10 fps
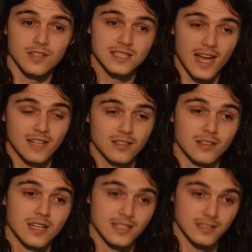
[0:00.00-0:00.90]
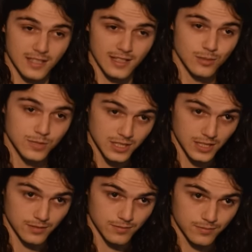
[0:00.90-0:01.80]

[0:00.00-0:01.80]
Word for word: is handled inside the machine.